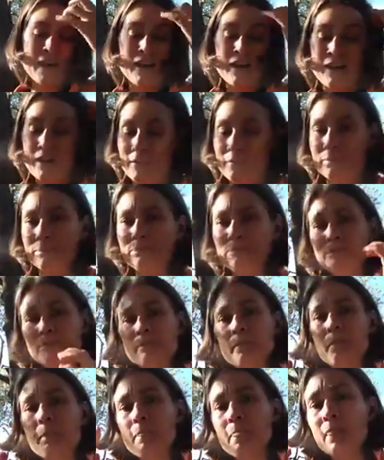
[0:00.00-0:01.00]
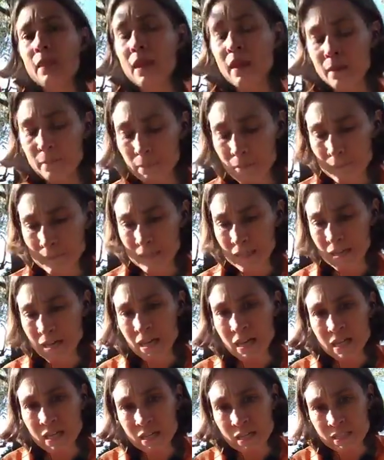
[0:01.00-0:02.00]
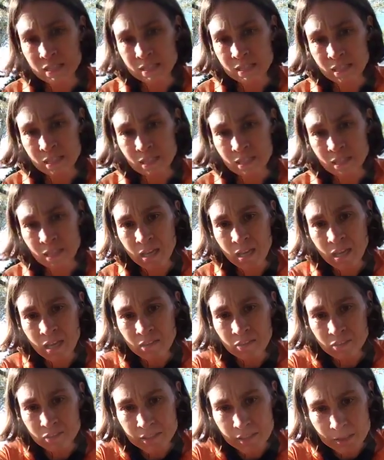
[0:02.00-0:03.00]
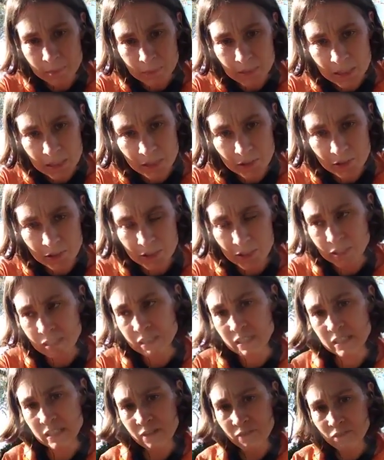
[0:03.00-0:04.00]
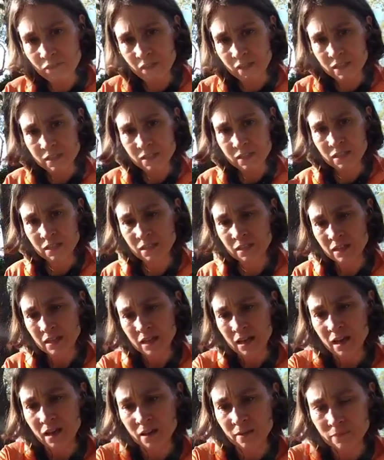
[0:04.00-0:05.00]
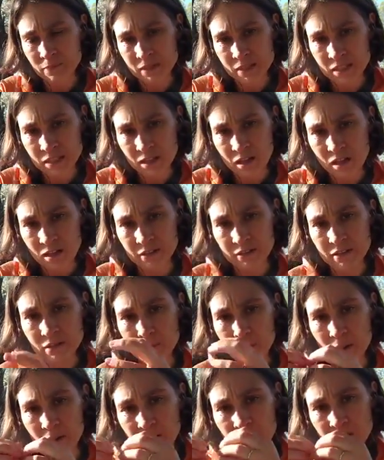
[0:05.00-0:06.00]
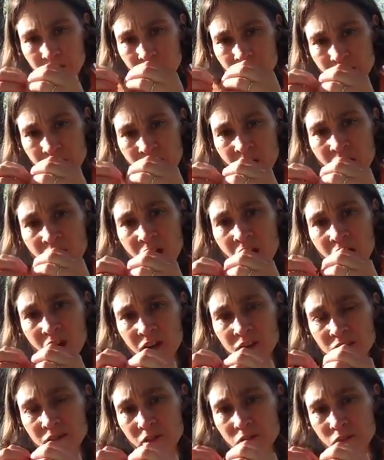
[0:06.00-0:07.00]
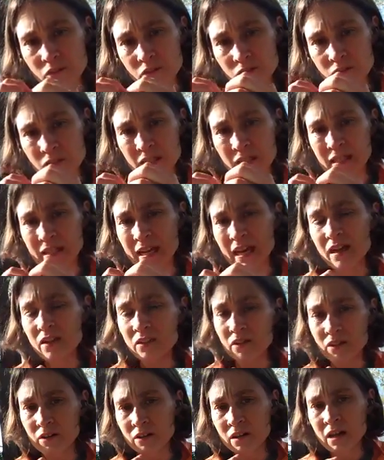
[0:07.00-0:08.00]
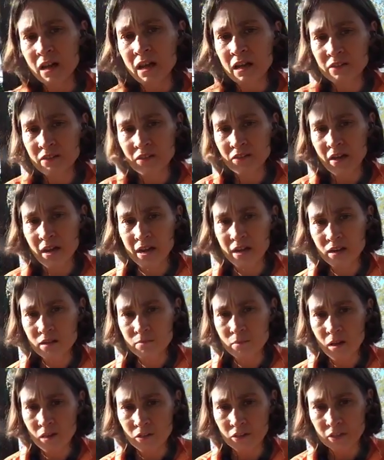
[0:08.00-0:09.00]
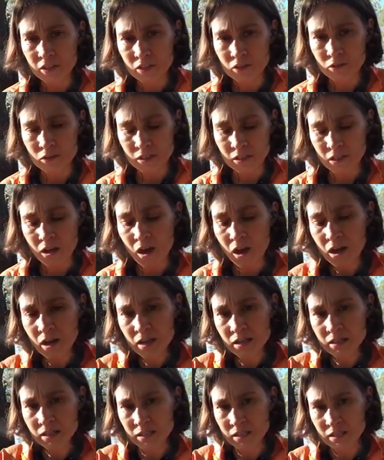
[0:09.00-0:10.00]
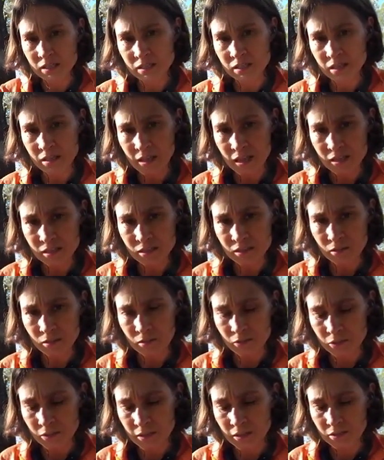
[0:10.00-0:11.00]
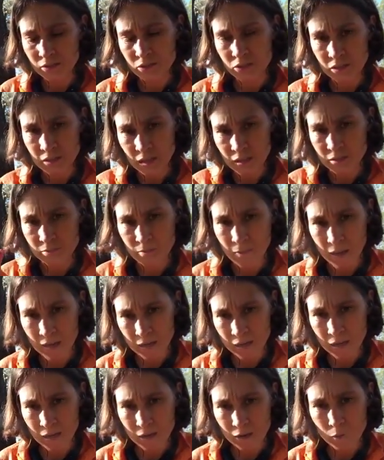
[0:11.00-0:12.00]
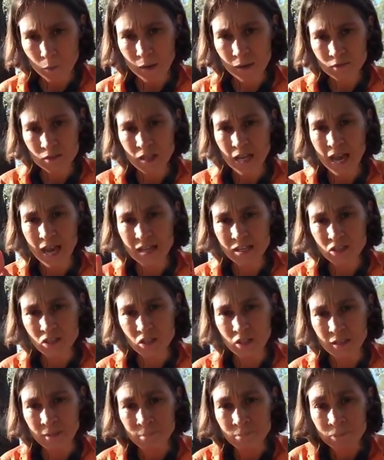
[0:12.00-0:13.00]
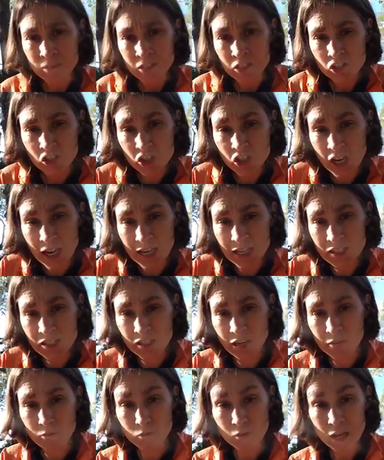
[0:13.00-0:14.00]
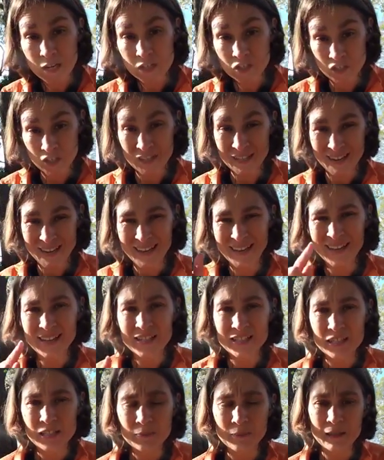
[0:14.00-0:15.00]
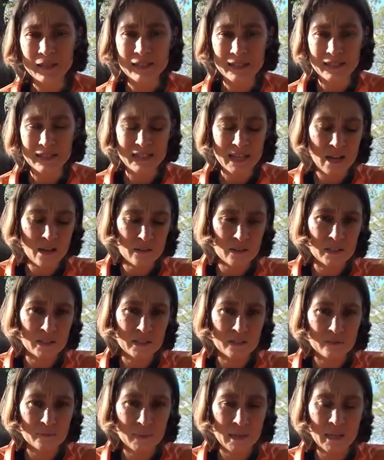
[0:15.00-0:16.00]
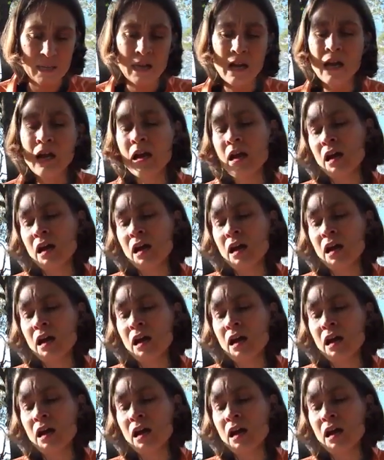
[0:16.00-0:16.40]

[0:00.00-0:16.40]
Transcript: But because this material is different, the solid, the molecules are closer together than the air molecules, it causes that solar energy, the magnetic waves, to actually change direction, and it speeds it down a little bit.